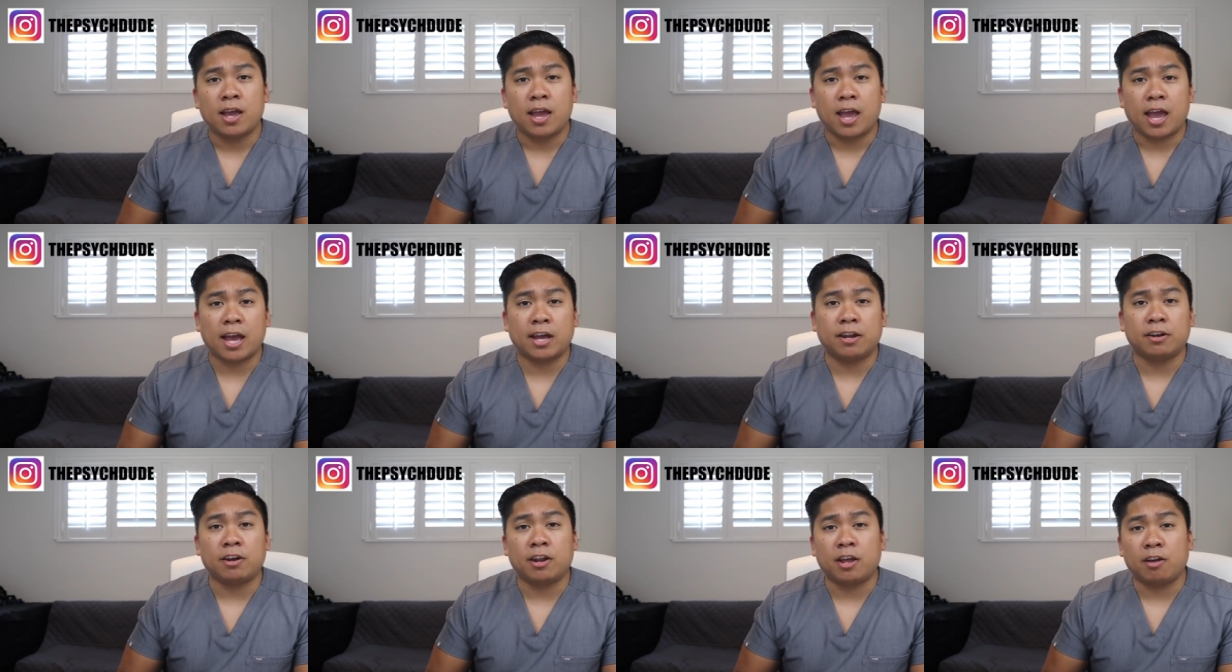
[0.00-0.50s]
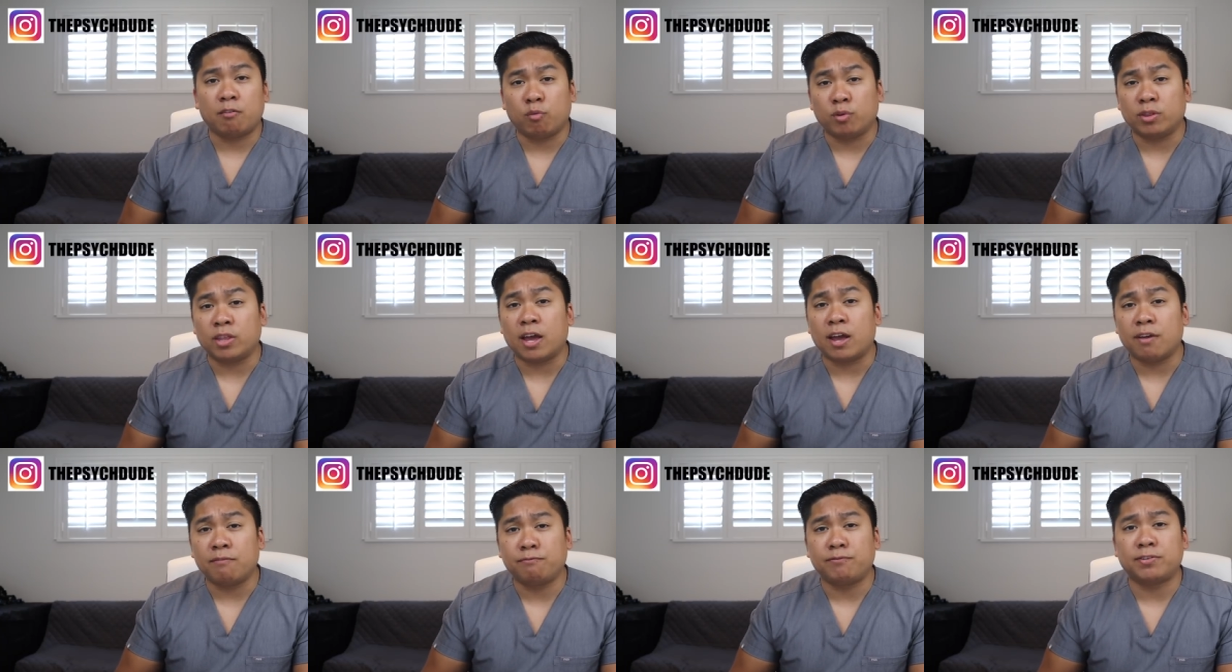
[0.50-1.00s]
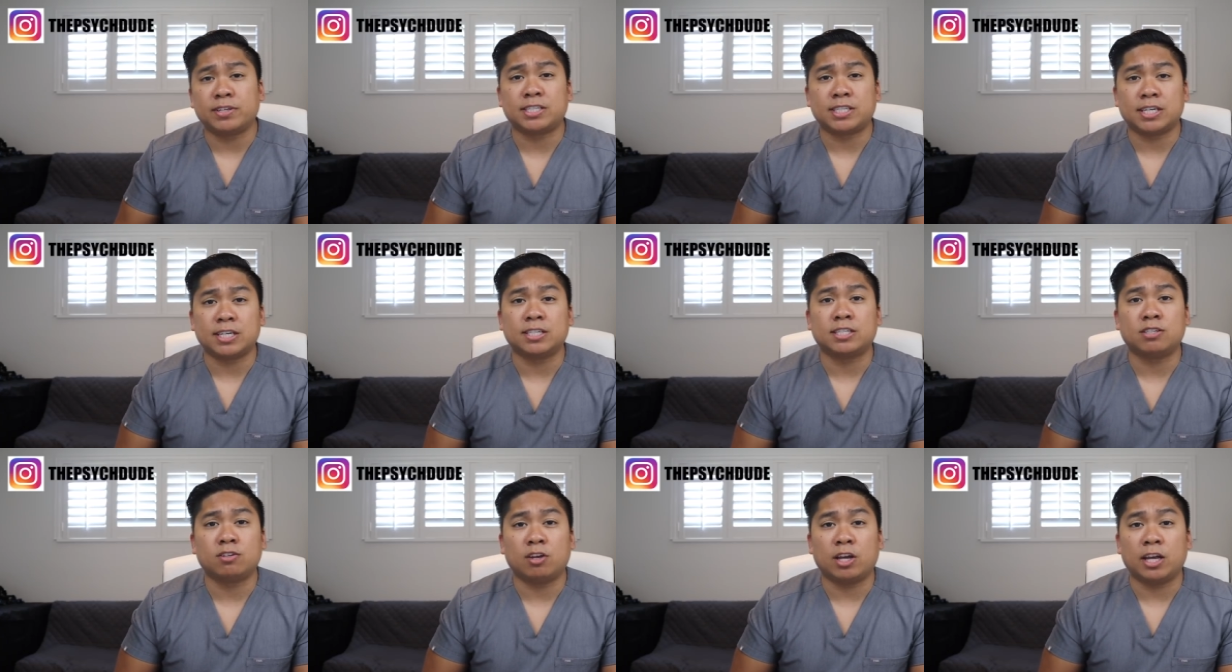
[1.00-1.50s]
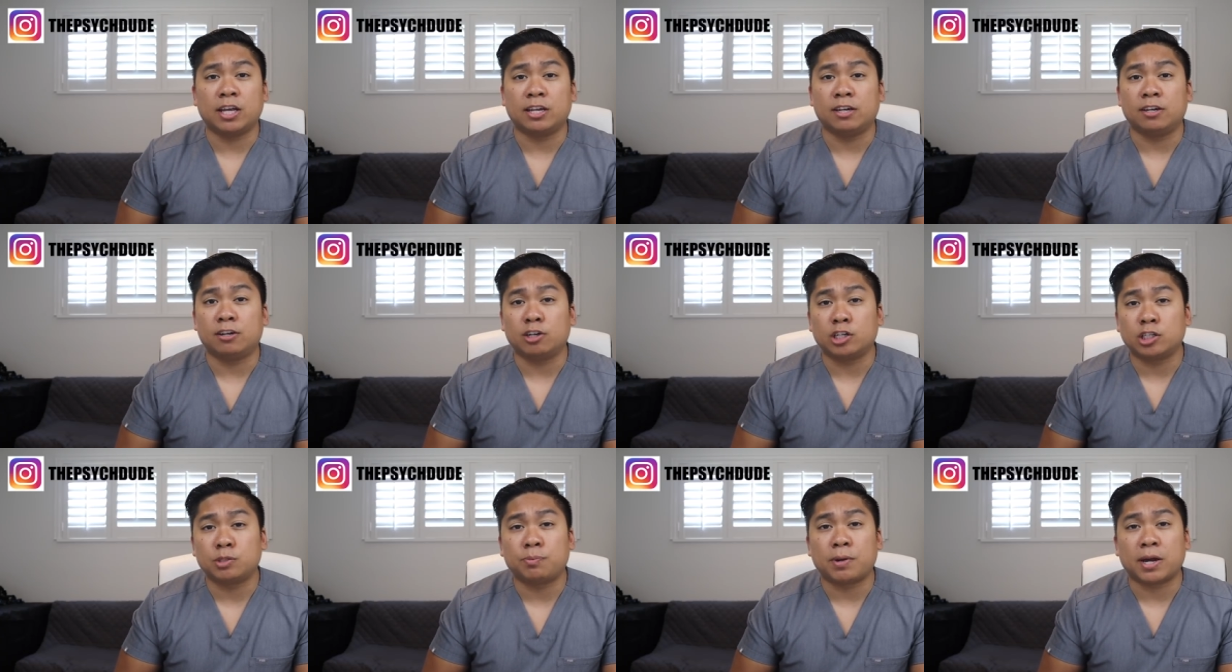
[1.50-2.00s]
and with an emphasis in
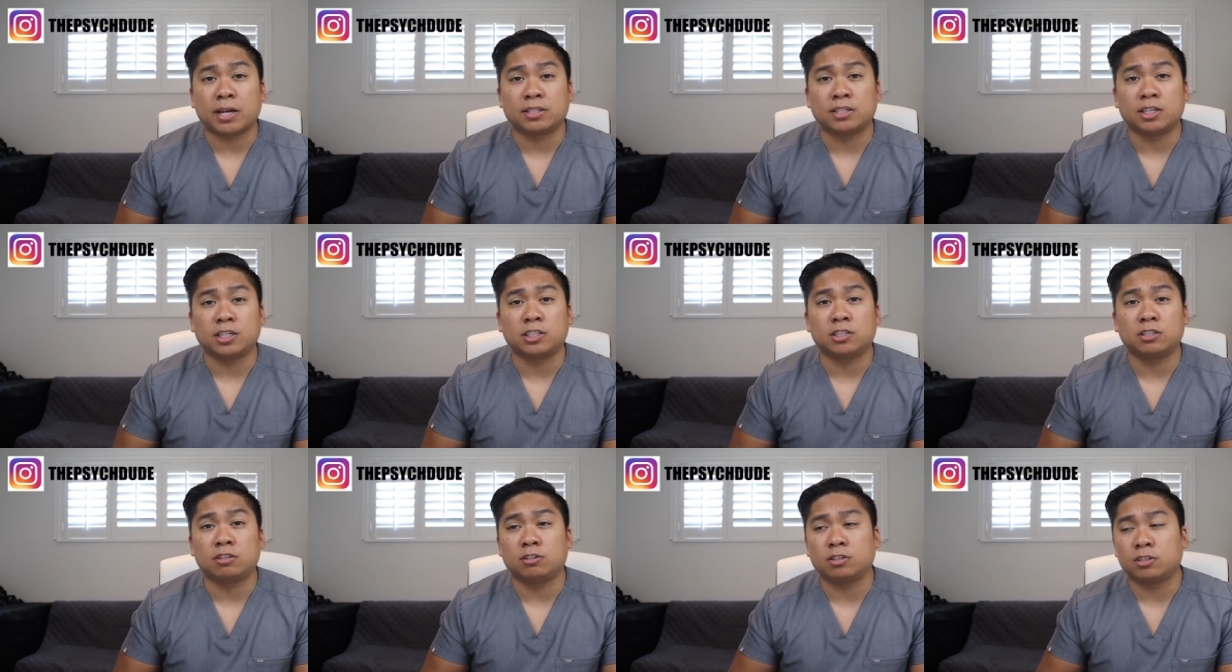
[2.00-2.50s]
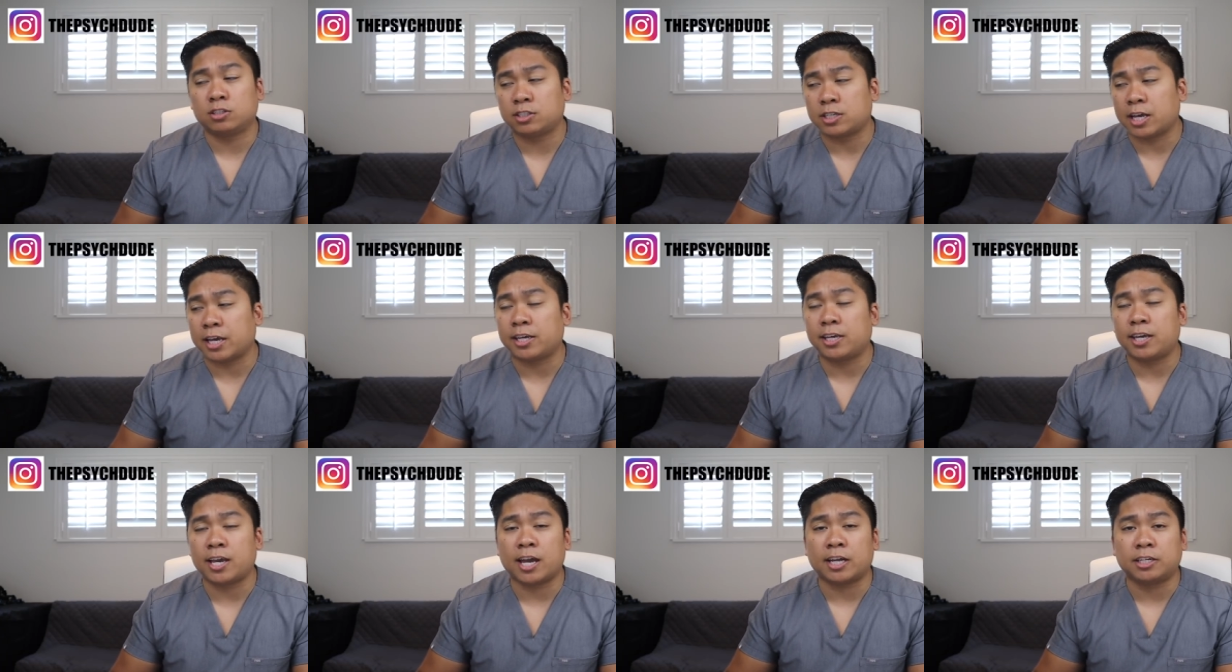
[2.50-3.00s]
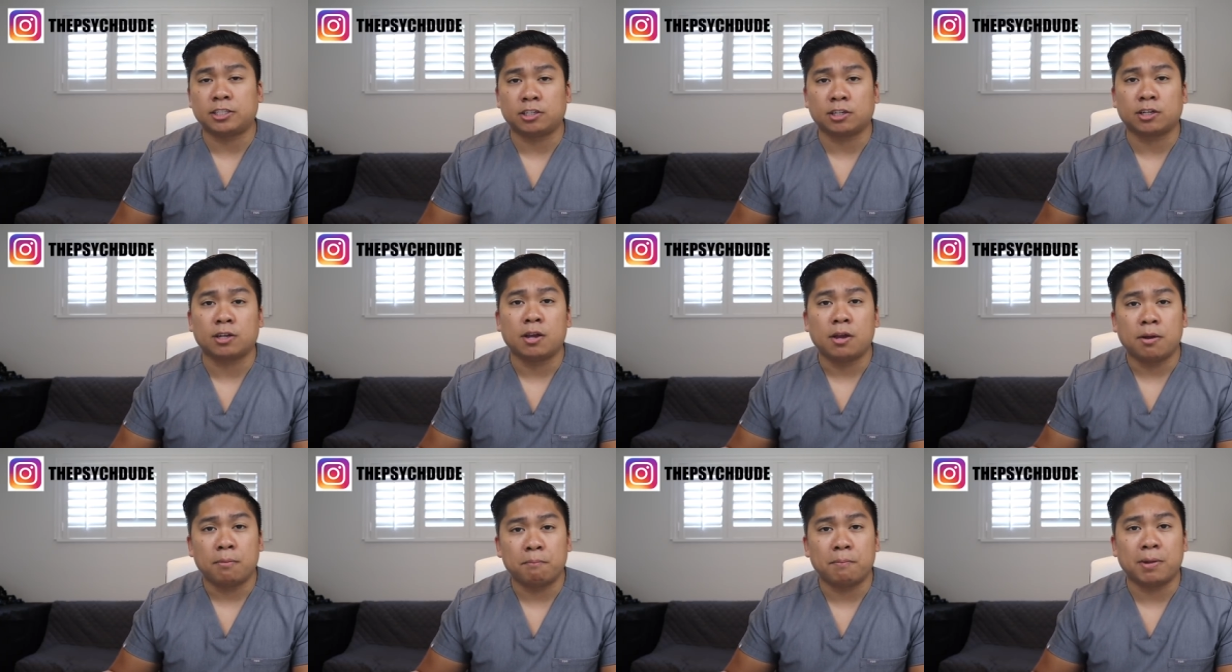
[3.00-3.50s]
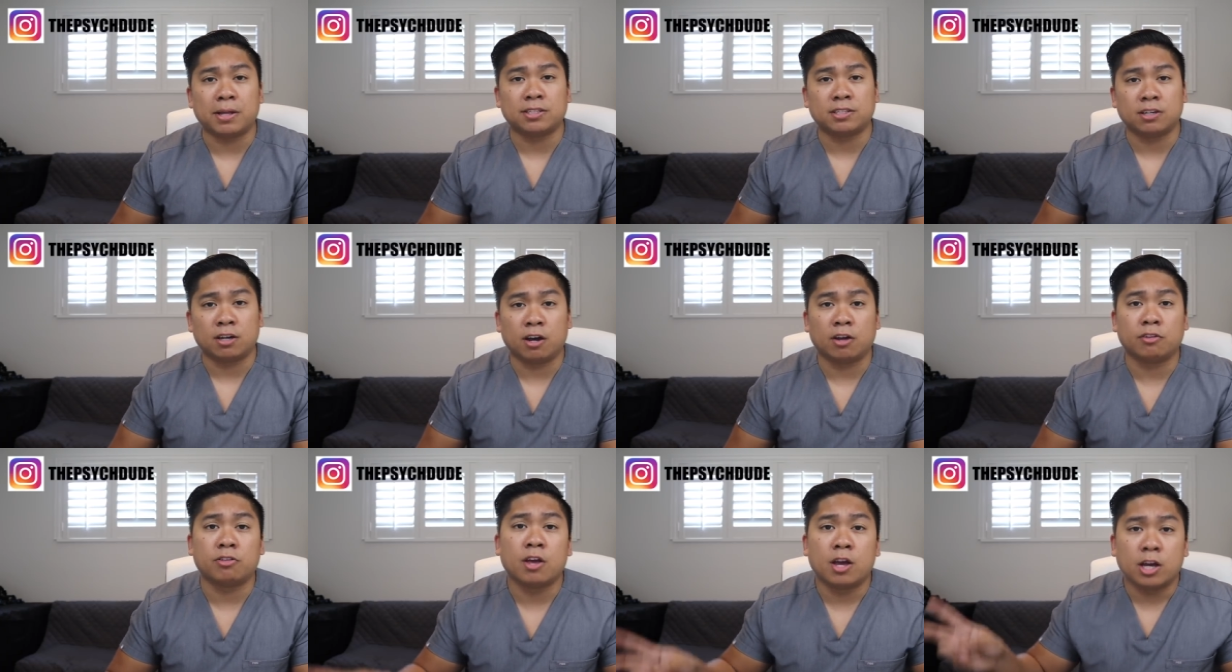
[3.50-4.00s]
nurse practitioners, psychiatric mental
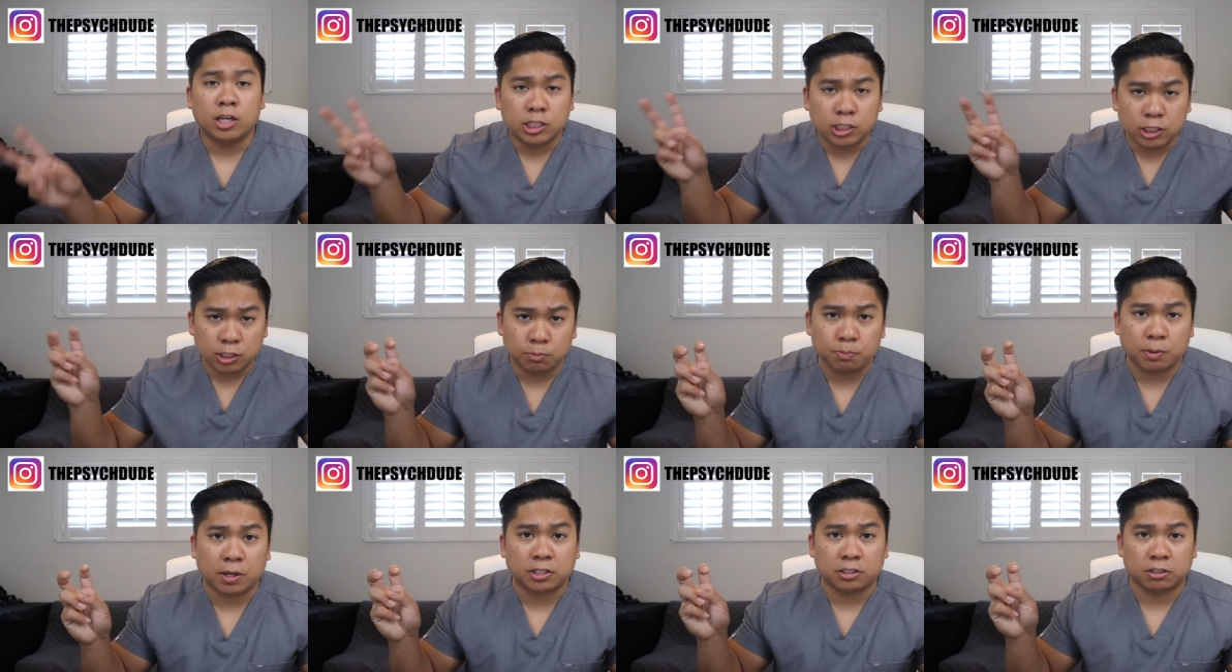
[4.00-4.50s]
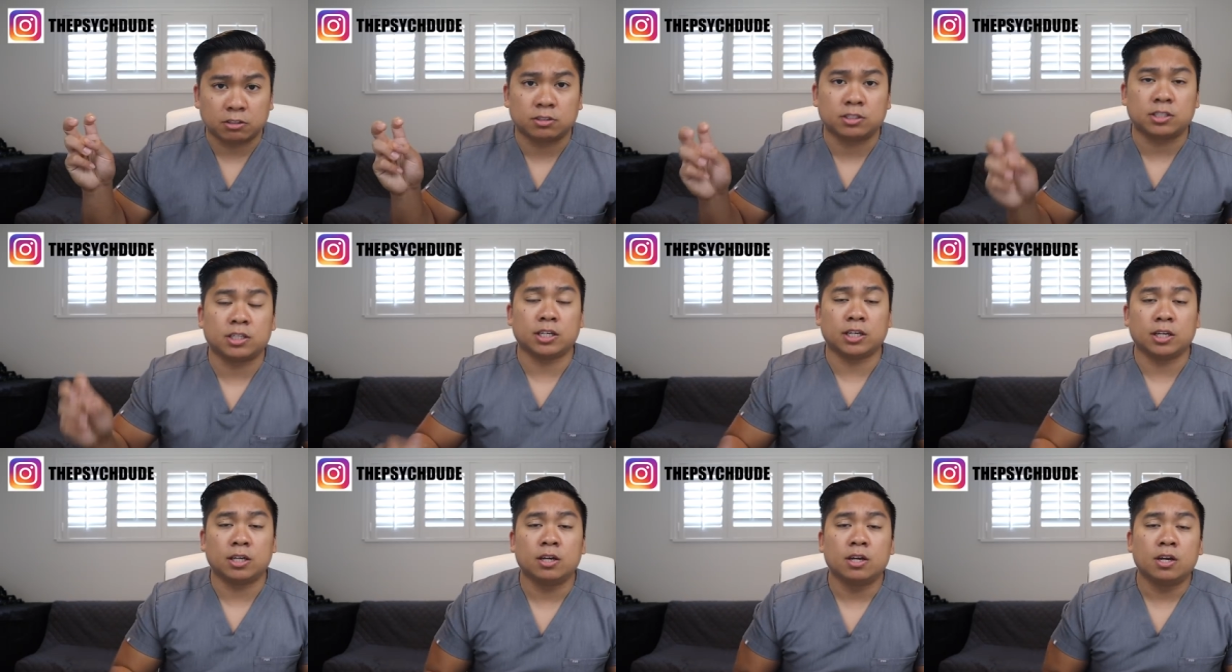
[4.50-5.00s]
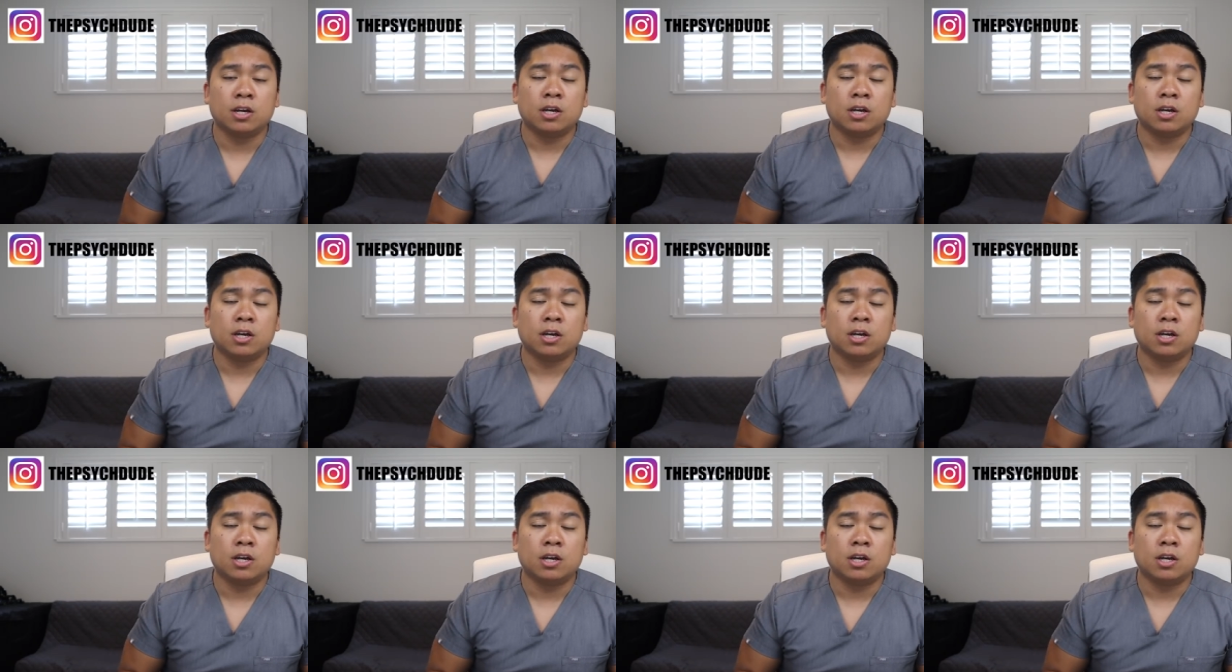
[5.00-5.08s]
health specialty.